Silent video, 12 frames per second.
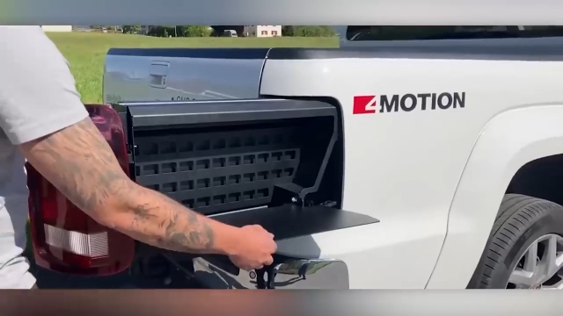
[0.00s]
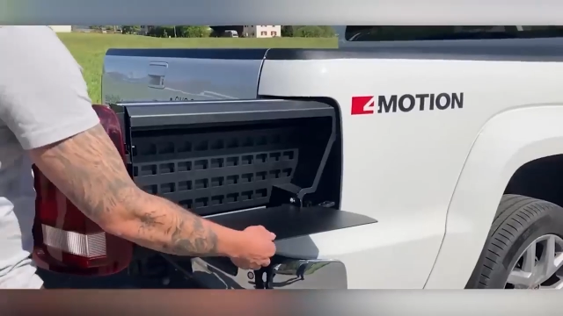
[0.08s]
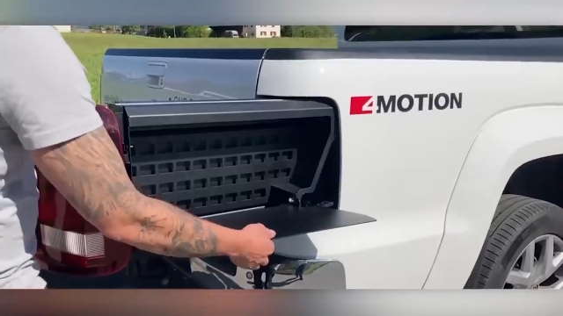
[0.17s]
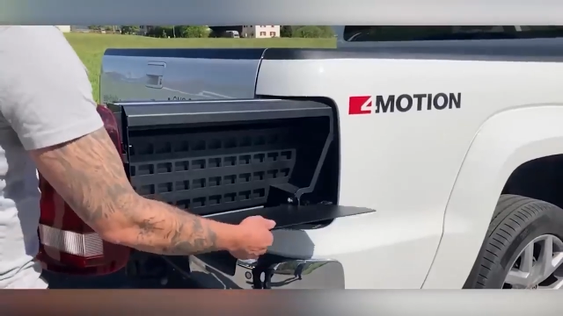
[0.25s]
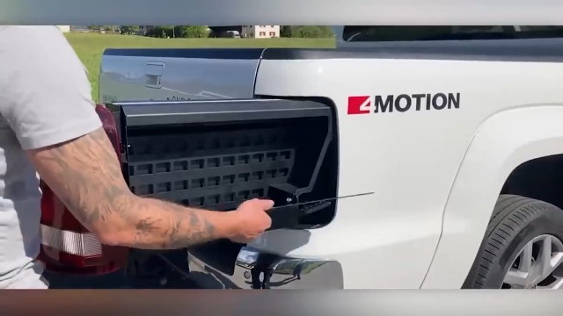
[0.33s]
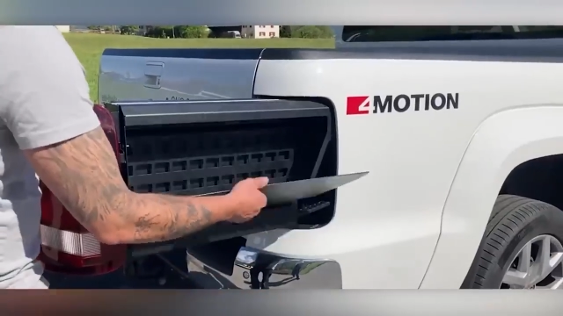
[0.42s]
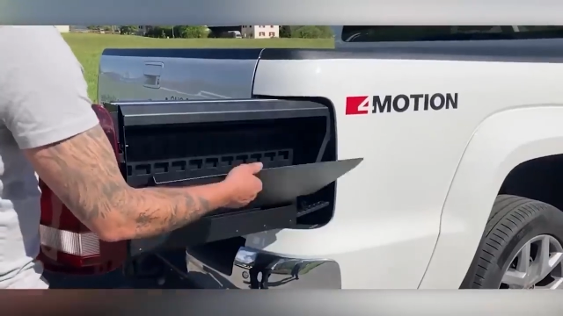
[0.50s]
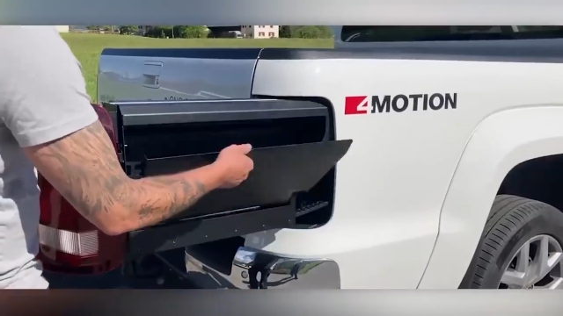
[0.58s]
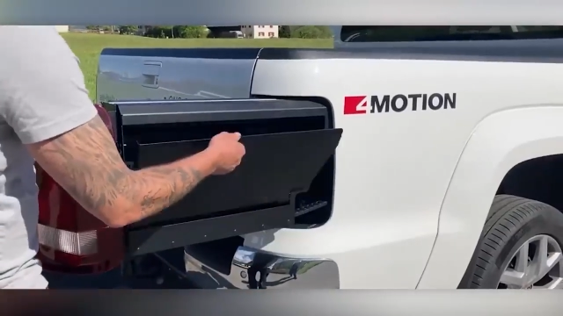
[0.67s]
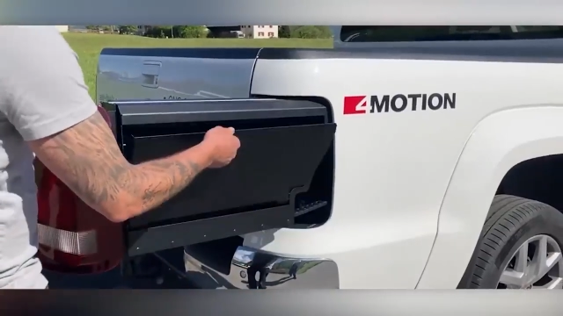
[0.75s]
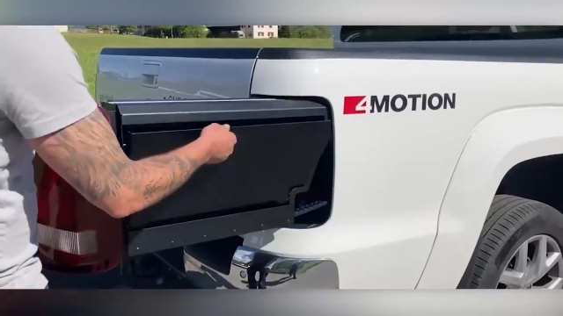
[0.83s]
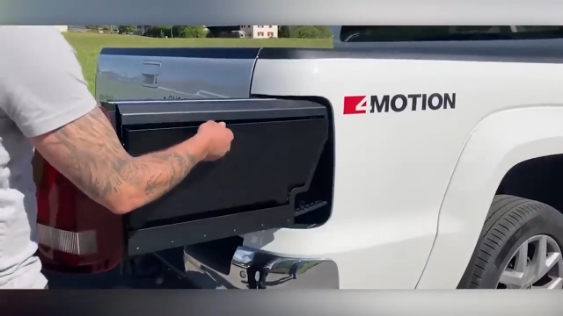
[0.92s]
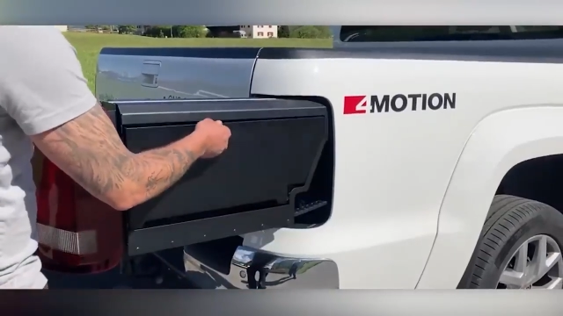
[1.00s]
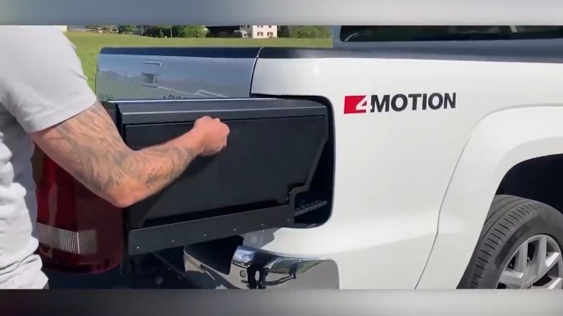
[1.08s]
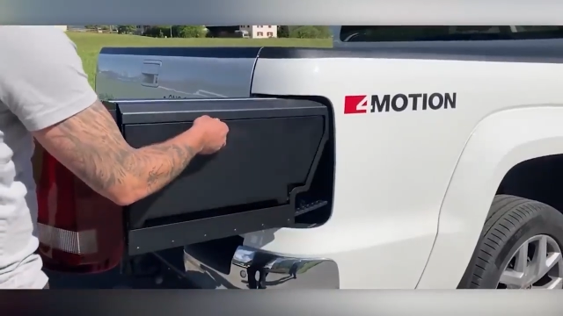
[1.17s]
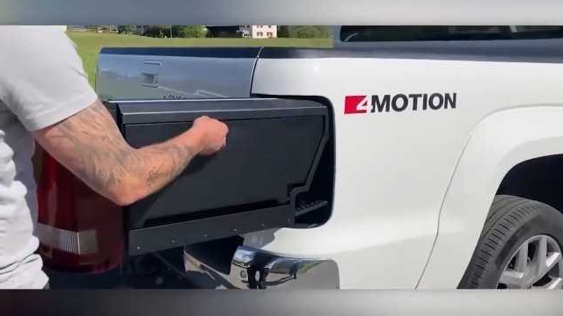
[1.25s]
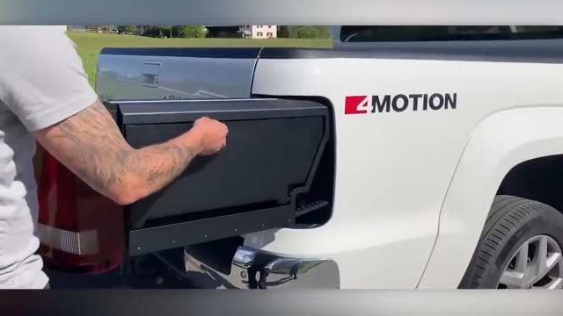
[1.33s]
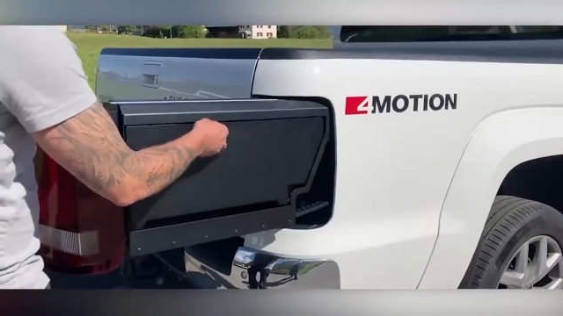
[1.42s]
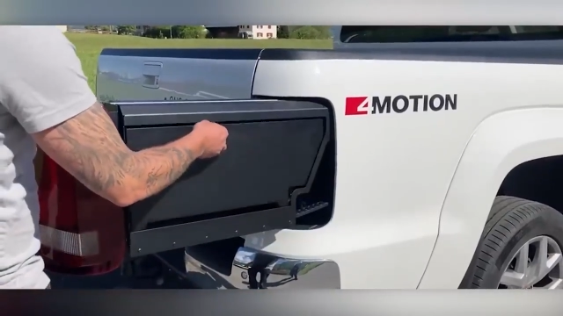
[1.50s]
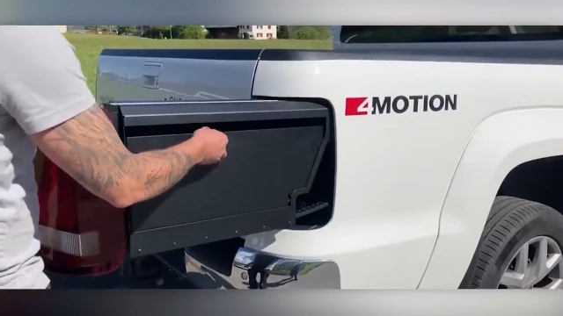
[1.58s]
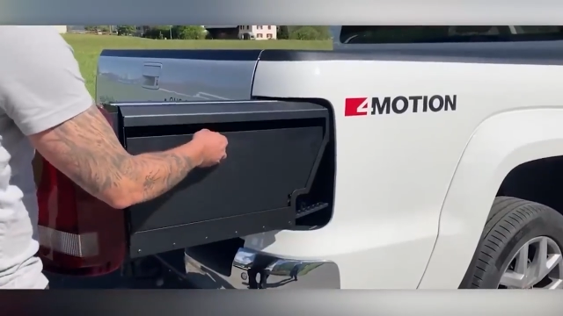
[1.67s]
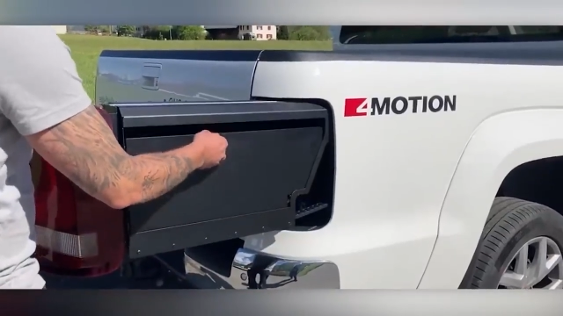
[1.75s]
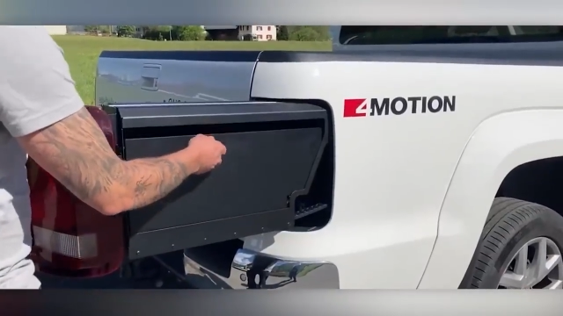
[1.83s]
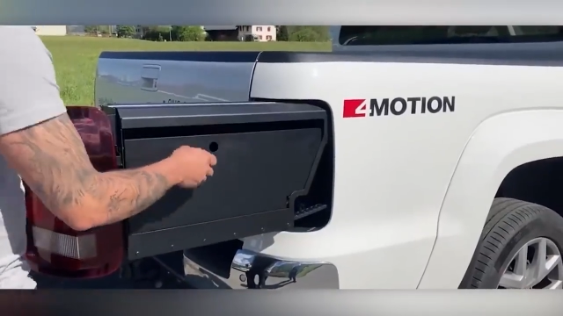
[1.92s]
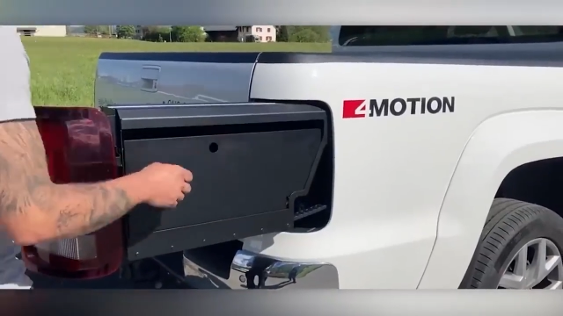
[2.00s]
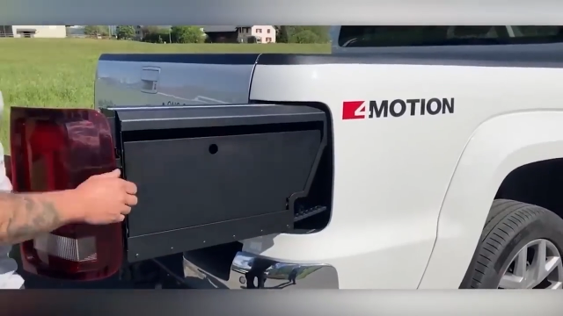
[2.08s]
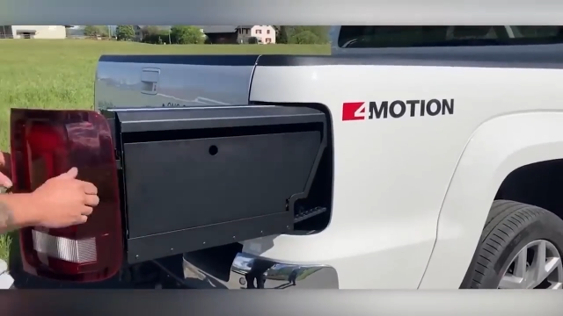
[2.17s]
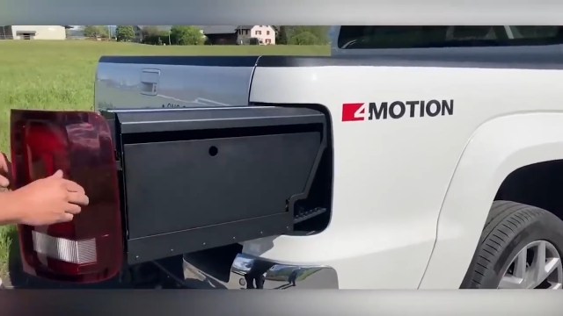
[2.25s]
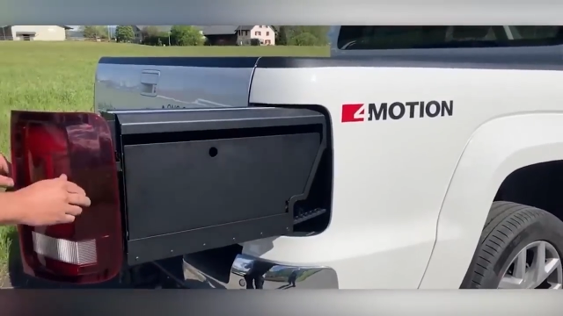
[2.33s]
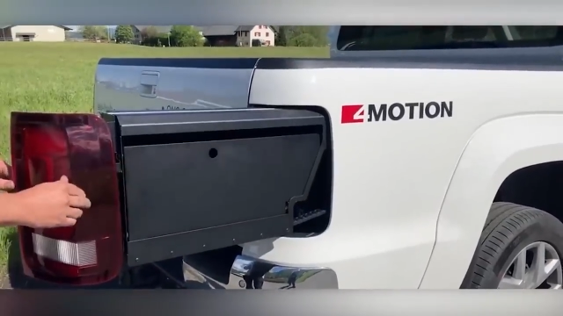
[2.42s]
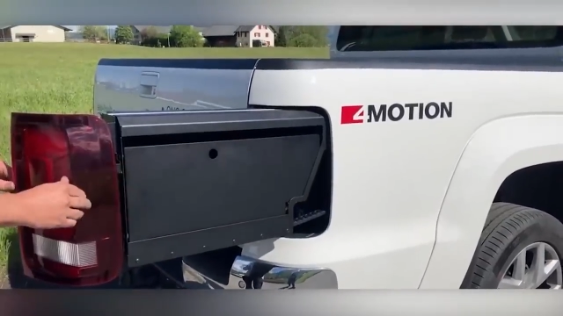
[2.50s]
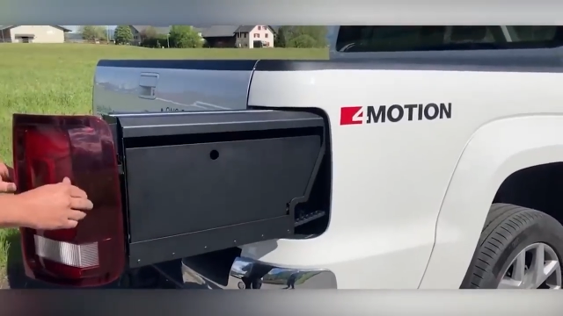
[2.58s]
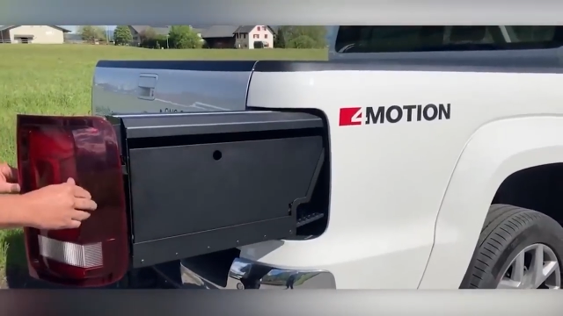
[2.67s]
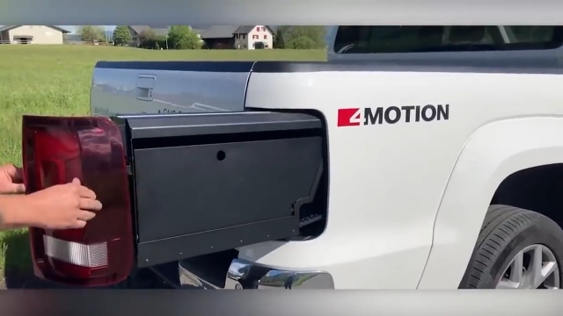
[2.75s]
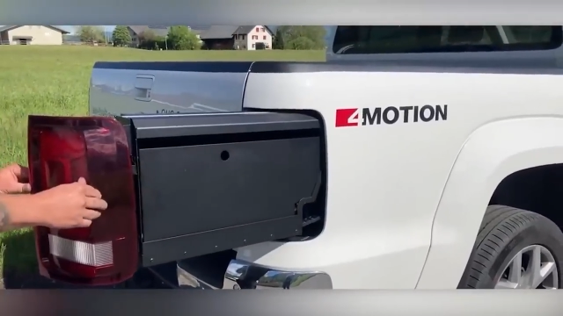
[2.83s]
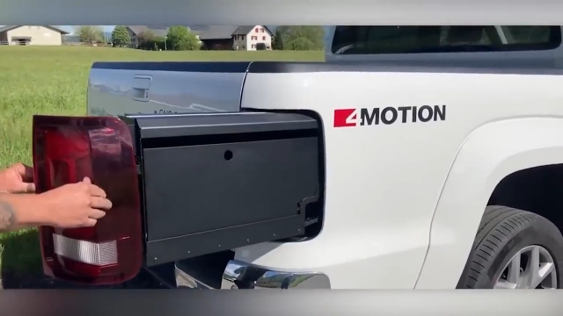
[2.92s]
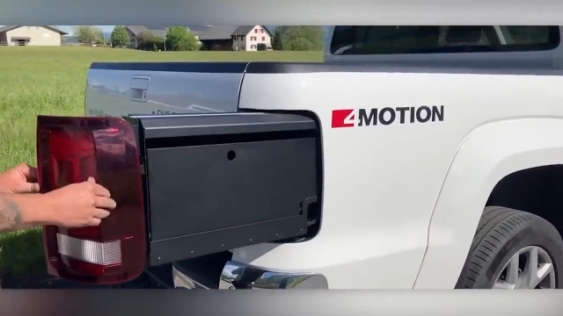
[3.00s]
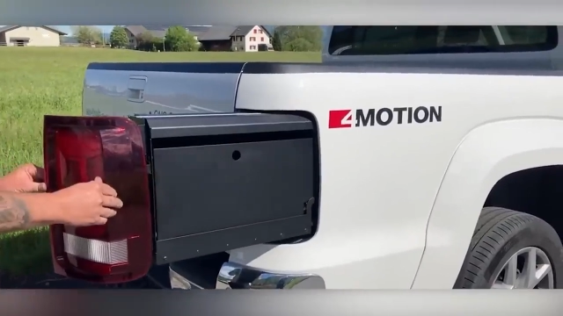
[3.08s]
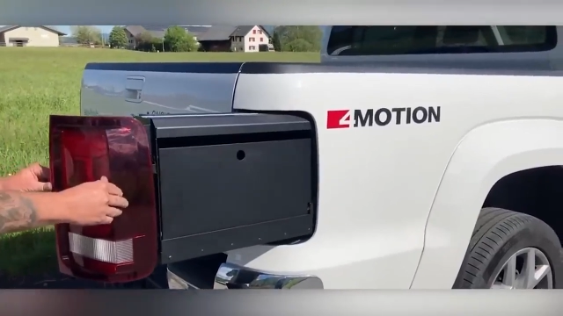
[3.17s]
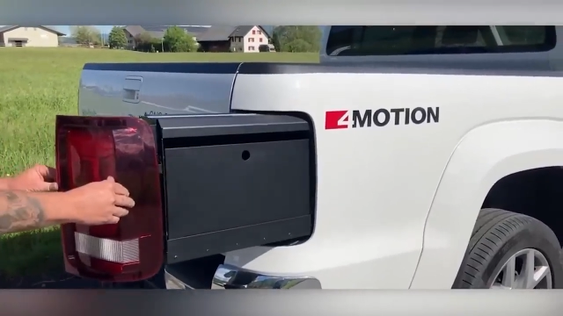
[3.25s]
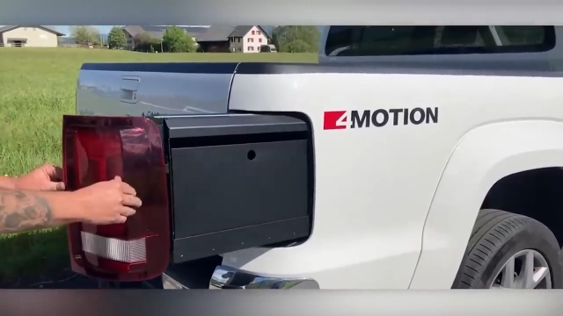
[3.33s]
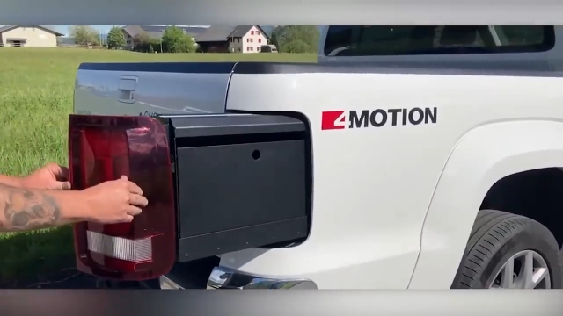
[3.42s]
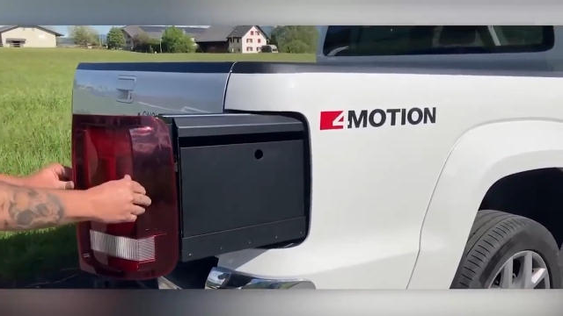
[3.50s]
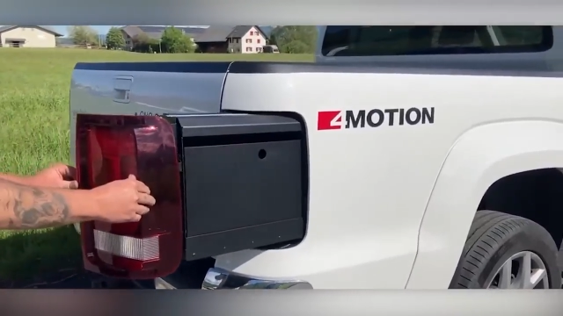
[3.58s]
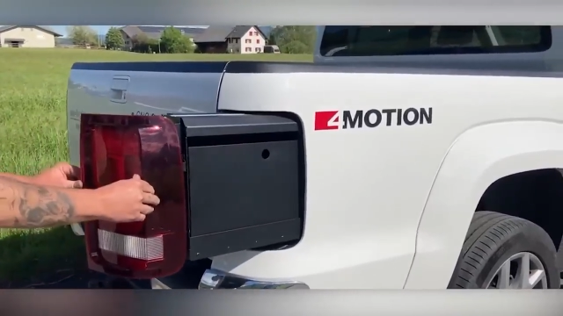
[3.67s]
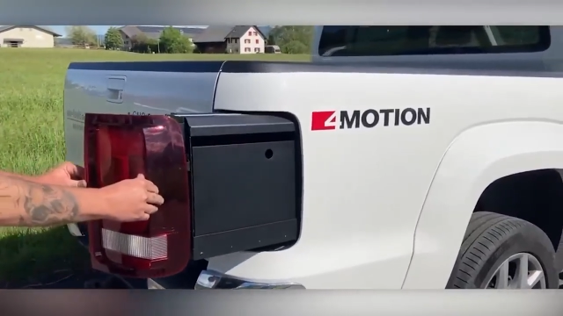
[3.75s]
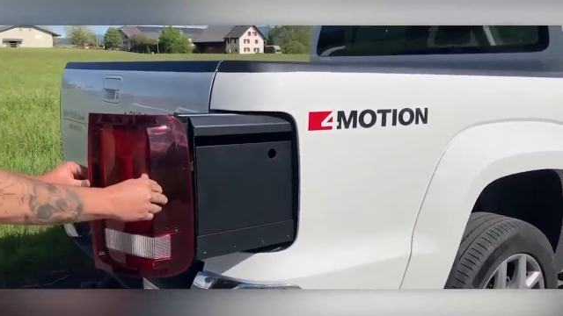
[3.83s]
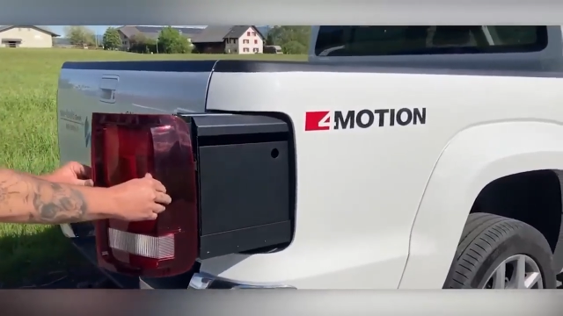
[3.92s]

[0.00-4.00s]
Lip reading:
(no speaker visible)